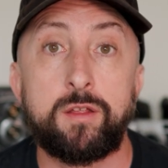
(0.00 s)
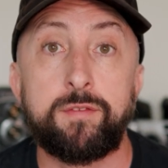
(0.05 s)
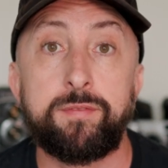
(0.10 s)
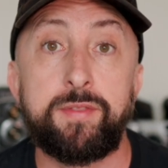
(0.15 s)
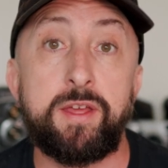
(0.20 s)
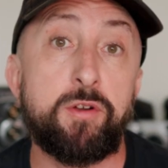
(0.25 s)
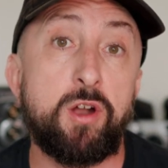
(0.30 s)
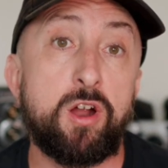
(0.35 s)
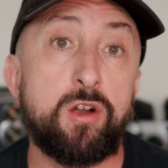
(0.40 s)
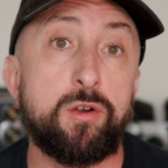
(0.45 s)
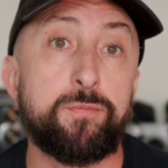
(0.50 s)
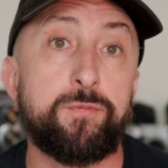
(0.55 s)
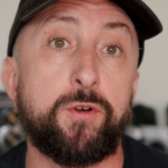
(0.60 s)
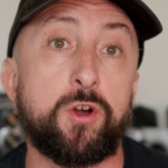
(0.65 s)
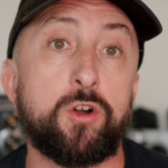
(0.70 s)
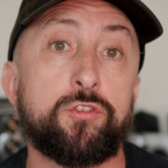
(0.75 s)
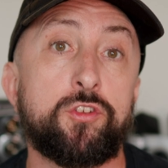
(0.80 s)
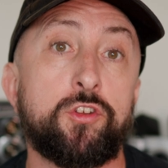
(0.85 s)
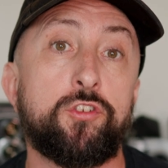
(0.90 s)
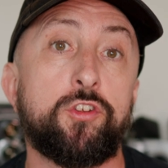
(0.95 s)
There are
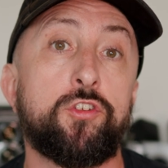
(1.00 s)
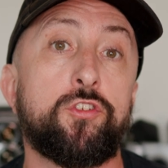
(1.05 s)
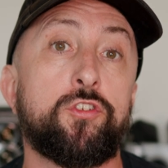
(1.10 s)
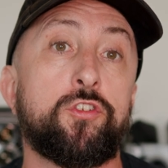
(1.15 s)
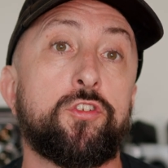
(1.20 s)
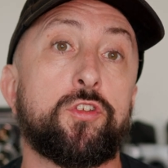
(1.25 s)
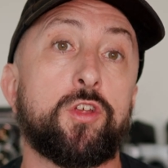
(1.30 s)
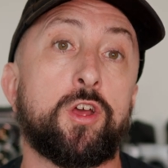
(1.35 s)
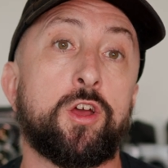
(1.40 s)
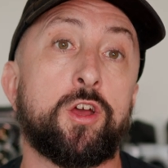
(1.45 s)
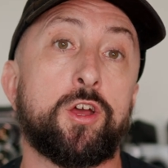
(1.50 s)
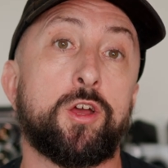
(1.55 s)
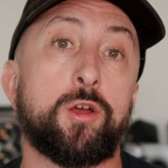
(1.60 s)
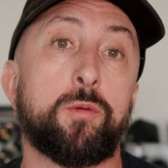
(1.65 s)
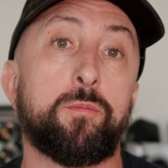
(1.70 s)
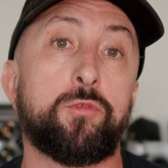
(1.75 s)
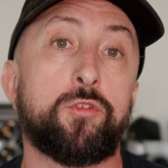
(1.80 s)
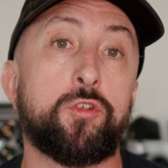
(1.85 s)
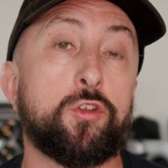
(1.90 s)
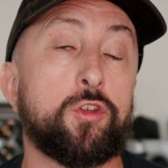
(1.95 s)
advantages
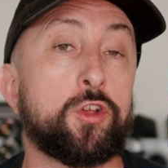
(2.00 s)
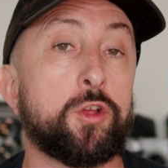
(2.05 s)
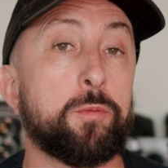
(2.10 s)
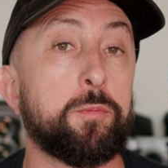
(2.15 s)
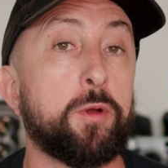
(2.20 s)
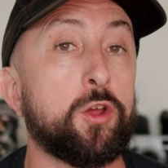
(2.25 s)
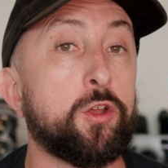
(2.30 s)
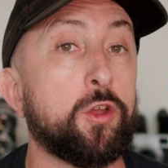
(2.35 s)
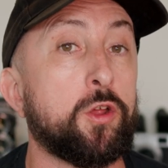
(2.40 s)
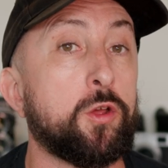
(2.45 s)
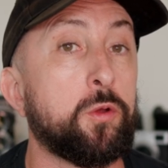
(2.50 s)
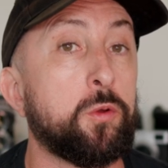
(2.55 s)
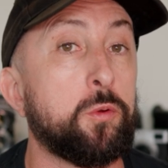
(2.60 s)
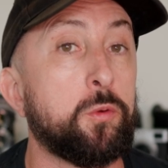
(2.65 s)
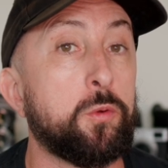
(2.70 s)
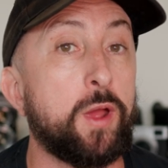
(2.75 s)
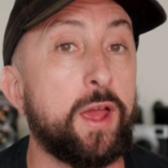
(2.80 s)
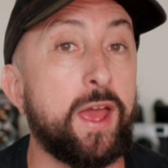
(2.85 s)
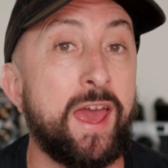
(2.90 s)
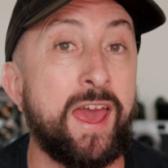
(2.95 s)
to the
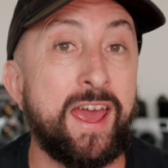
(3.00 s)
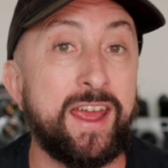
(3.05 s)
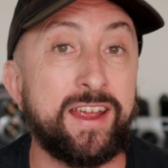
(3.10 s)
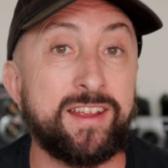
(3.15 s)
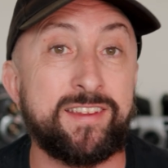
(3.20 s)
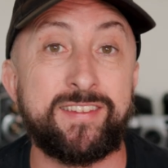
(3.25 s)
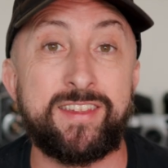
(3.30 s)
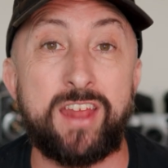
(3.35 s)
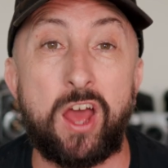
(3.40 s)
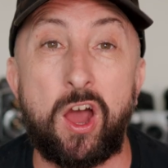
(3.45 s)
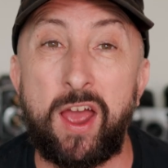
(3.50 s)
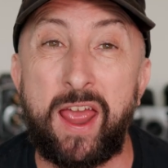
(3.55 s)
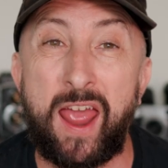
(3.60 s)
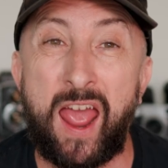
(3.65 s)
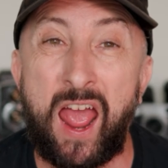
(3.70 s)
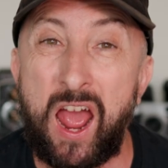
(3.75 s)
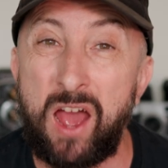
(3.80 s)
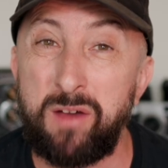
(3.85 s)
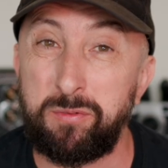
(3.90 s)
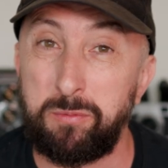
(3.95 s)
Komodo X that I
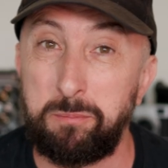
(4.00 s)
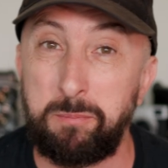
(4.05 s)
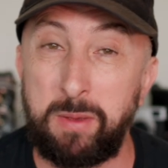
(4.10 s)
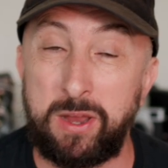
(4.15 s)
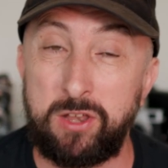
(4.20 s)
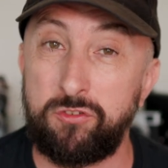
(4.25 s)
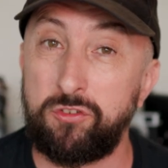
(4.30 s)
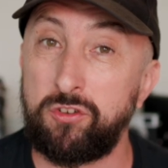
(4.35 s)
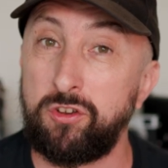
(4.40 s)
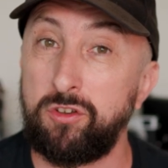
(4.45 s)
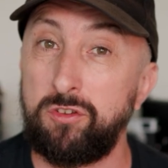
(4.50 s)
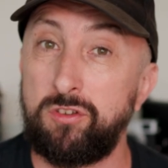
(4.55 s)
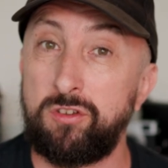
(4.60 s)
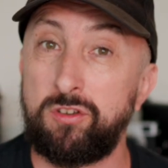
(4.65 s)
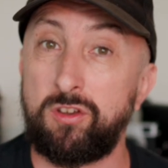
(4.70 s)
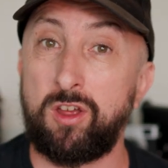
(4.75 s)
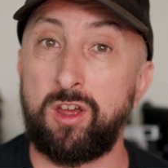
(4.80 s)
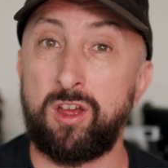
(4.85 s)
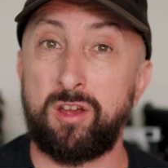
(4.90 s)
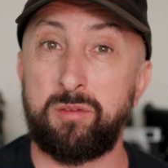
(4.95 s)
haven't mentioned,
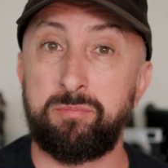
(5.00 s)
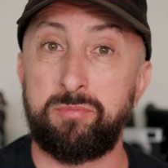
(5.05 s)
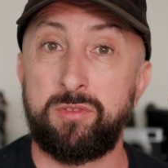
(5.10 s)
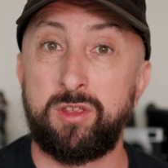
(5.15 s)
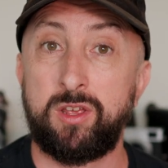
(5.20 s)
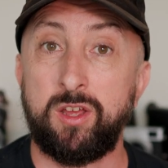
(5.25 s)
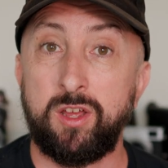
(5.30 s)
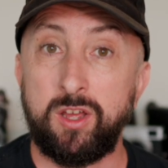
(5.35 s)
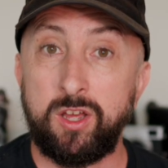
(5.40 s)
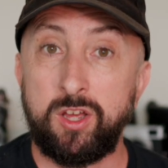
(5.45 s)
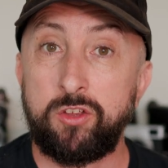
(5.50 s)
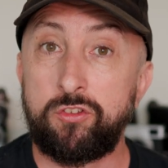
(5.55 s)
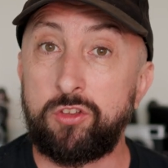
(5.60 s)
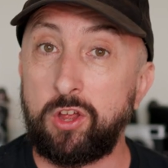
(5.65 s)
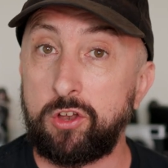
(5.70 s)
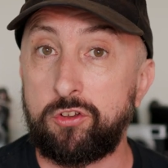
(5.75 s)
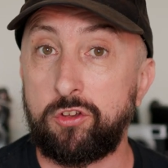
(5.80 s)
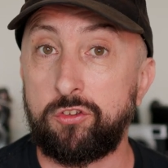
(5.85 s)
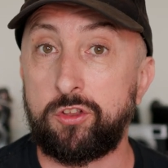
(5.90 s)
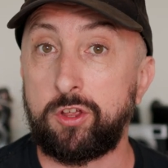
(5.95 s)

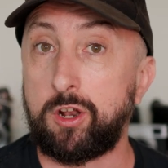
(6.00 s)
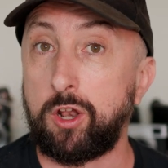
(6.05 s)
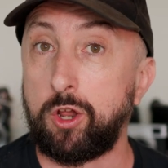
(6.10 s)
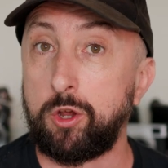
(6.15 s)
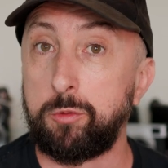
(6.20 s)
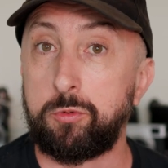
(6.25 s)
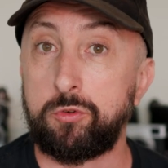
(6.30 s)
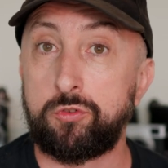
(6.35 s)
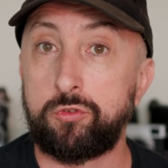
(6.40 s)
such as the global